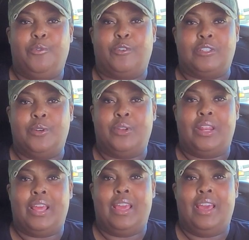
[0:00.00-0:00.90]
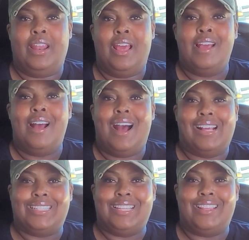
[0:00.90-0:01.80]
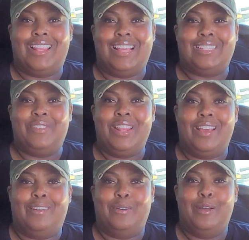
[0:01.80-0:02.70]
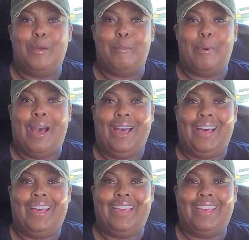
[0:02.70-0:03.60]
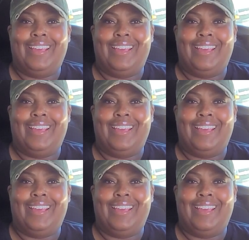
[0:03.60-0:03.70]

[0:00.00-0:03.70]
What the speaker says: for tuning in. I'll see you in the next video. Bye.